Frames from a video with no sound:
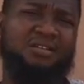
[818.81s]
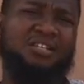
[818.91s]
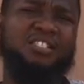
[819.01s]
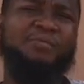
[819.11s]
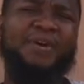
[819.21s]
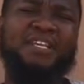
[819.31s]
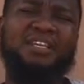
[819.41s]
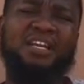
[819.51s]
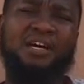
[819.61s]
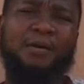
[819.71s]
Is a
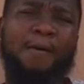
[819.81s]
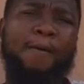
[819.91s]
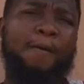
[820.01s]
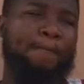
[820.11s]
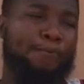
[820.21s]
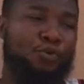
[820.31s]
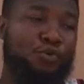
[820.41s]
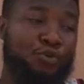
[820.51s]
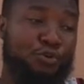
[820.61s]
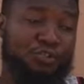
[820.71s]
painkiller
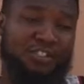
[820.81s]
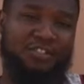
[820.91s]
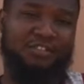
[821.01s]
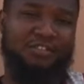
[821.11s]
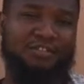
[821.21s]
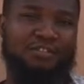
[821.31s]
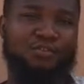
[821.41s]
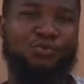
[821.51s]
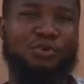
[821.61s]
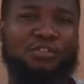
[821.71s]
produced
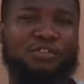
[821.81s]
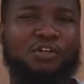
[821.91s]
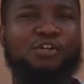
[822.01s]
to what?